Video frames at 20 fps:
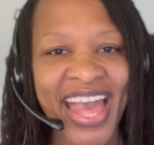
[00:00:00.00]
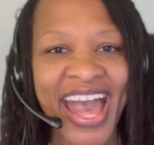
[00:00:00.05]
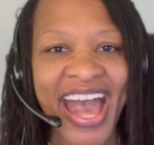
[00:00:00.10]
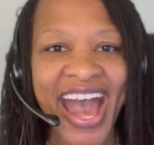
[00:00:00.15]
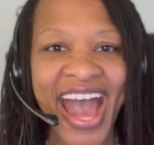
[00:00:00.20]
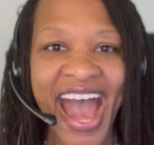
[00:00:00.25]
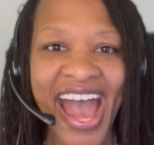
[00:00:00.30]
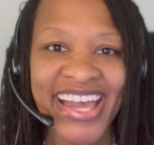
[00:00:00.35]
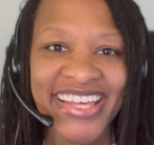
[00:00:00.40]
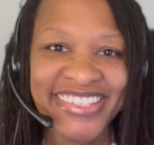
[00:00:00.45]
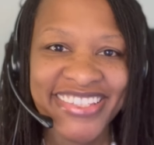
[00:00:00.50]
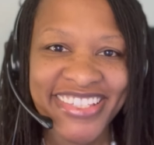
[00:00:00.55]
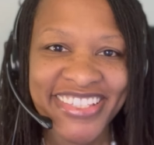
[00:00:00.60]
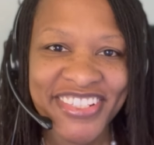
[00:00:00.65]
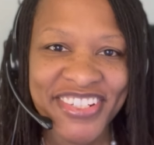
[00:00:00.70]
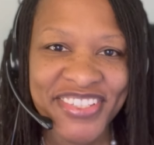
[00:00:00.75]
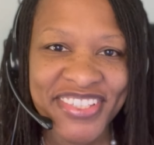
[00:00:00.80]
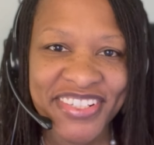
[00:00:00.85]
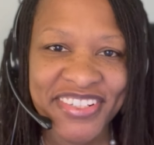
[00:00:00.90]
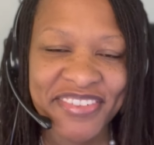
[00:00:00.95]
Hi,
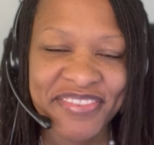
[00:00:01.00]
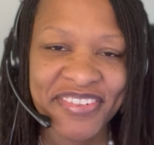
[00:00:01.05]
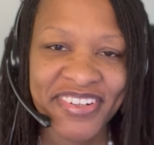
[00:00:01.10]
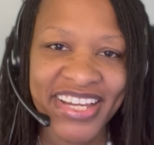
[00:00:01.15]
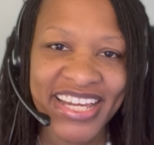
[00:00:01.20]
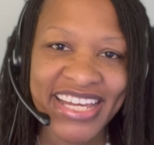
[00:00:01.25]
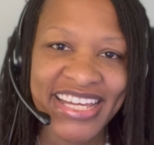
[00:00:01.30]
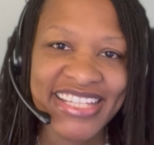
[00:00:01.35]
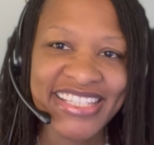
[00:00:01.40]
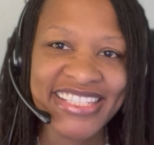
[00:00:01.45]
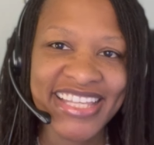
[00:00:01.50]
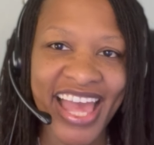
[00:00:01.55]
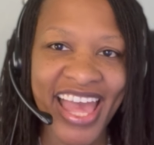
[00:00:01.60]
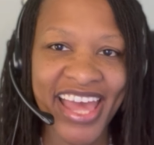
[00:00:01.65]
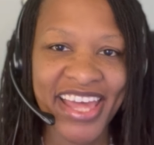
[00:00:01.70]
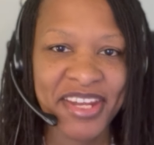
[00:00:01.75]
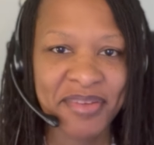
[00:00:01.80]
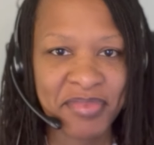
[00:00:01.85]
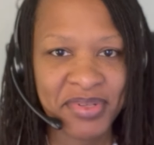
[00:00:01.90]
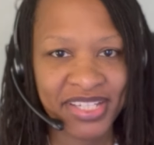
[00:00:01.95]
sisters and friends
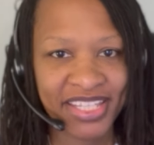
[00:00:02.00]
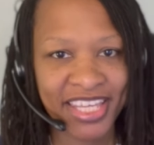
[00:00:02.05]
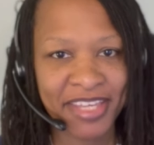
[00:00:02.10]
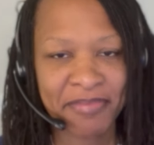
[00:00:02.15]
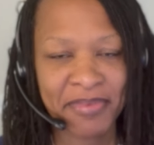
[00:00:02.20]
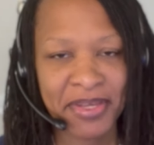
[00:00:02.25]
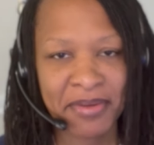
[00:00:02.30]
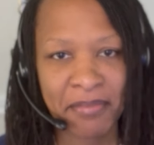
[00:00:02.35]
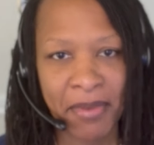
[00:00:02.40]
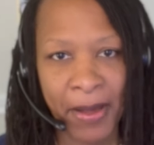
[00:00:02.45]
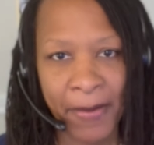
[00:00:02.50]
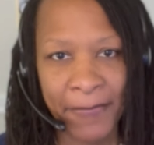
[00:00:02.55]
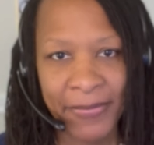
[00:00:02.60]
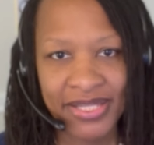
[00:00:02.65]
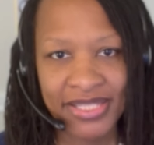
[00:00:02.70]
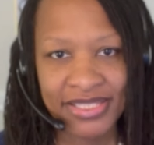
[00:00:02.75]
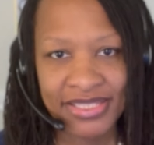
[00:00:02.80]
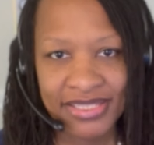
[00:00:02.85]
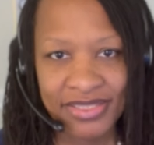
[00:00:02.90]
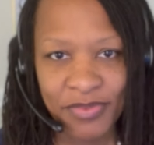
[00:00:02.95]
and bookkeeping
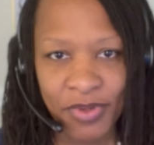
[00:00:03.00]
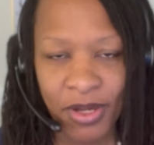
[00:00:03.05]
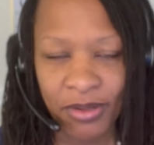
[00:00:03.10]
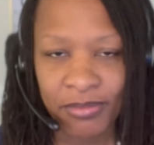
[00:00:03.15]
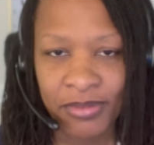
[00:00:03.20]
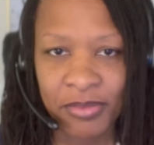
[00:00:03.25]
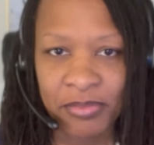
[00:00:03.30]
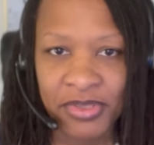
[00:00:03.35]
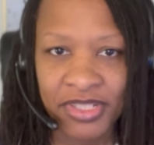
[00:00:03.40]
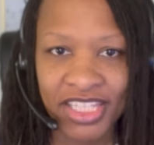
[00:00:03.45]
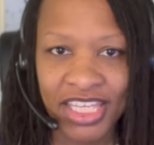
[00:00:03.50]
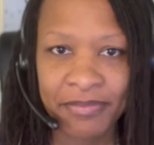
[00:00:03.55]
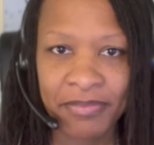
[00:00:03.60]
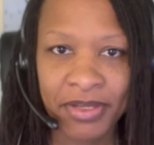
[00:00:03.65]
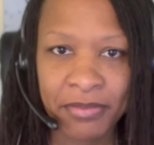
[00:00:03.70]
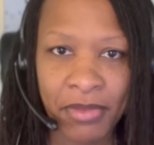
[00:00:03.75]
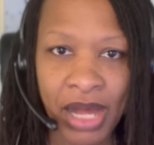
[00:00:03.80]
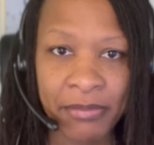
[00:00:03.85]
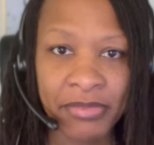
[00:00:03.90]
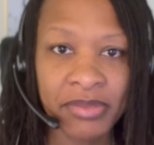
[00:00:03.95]
mamas. Welcome to
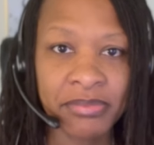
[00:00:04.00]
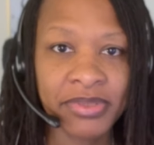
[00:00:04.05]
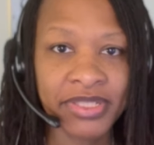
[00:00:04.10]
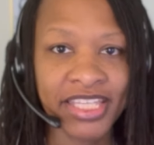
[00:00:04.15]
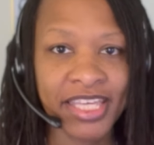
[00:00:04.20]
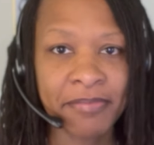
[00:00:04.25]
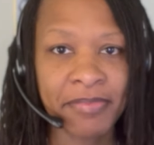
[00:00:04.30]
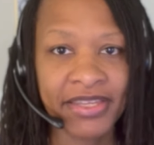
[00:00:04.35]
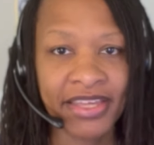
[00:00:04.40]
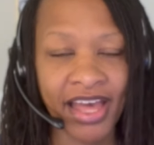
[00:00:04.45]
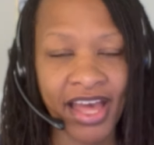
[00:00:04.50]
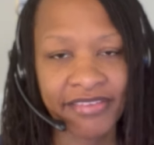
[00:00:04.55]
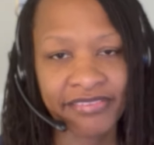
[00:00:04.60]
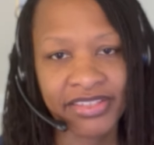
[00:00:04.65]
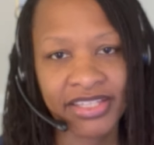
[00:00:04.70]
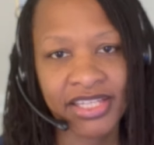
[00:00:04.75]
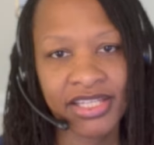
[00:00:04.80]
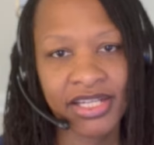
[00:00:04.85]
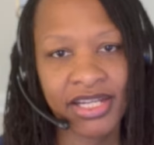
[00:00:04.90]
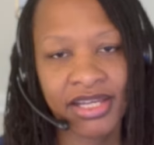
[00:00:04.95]
Bookkeeping Mama, Bookkeeping
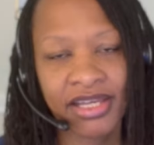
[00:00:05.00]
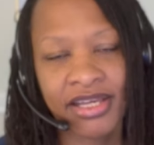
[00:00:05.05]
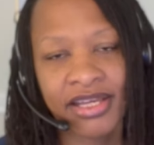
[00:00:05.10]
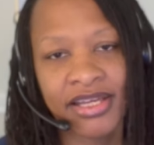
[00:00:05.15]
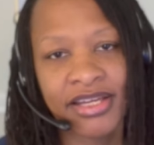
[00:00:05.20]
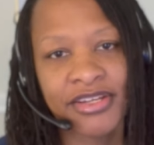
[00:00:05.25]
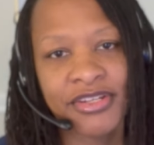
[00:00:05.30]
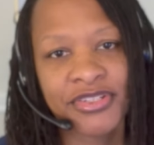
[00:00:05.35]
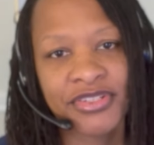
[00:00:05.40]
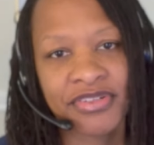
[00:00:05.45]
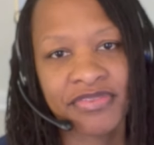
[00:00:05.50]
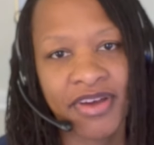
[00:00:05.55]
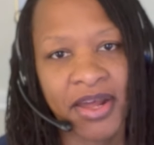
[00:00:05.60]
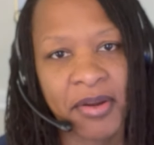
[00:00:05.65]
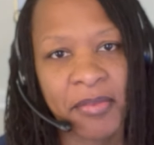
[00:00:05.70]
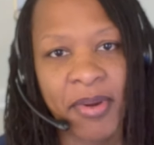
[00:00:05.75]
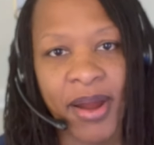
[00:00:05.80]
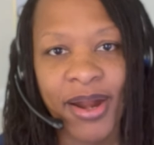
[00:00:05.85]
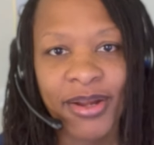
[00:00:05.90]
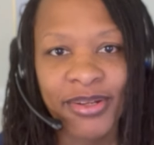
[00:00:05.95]
Advocate.
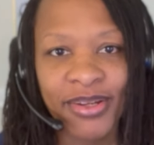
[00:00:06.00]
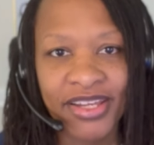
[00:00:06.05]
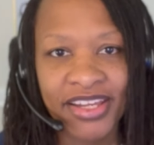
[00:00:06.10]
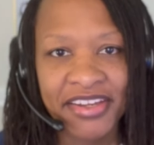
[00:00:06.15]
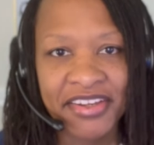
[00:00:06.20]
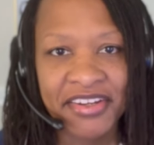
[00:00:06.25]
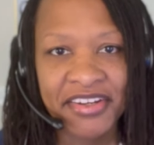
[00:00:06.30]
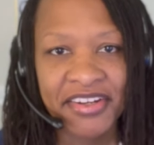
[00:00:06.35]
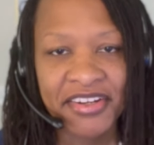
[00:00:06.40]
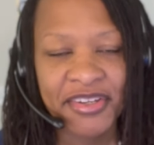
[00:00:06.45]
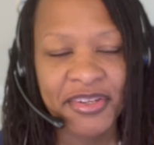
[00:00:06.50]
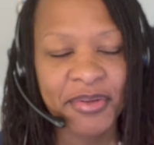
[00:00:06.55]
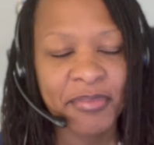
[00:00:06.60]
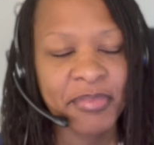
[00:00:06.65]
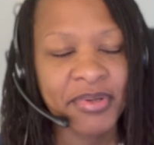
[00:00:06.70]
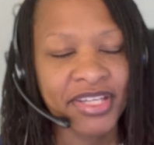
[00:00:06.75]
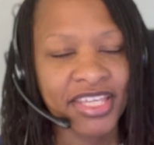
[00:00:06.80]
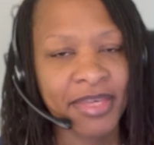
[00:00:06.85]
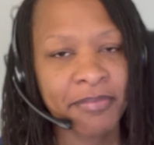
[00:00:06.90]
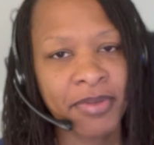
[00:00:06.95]
Trevonna Parker here, your
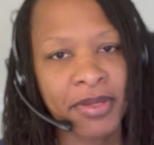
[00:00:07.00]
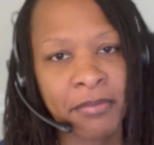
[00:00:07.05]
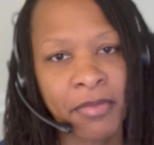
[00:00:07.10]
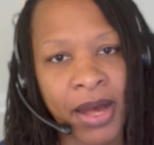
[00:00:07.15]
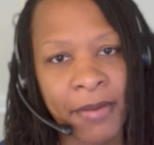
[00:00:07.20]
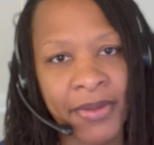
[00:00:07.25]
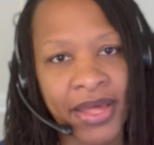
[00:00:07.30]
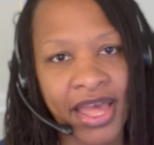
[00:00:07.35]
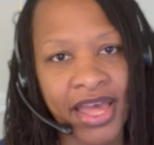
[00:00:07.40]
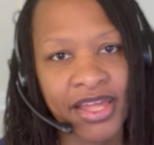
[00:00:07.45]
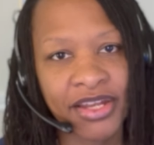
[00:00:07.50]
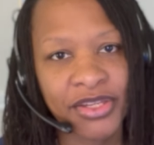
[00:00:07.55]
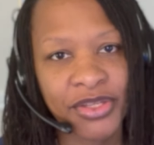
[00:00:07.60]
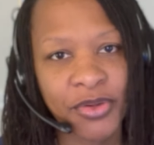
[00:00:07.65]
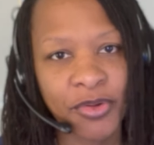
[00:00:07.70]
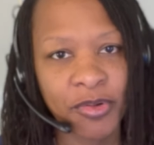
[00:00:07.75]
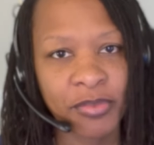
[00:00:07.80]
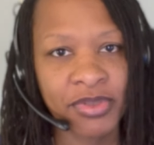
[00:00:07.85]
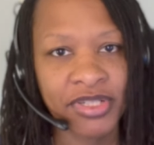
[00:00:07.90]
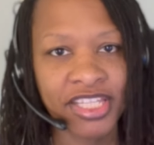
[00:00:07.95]
bookkeeping mama and
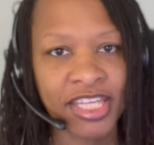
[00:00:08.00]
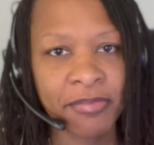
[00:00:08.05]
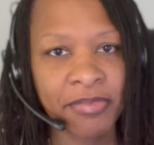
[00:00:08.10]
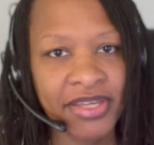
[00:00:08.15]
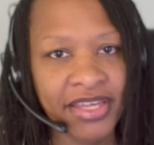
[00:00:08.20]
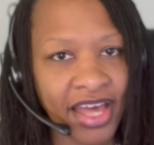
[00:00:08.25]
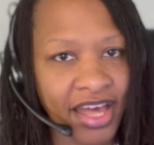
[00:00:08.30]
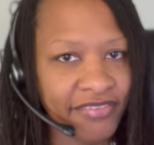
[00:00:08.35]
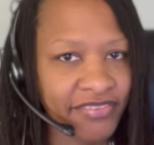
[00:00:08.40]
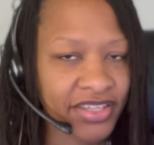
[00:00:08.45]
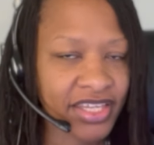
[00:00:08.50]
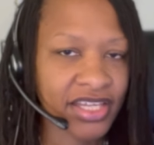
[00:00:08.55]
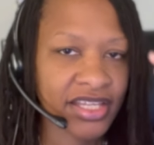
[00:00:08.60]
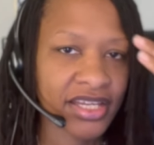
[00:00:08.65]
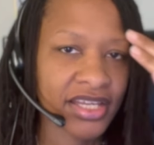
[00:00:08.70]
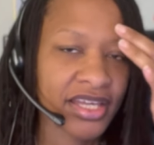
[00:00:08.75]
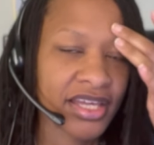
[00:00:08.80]
your bookkeeping advocate.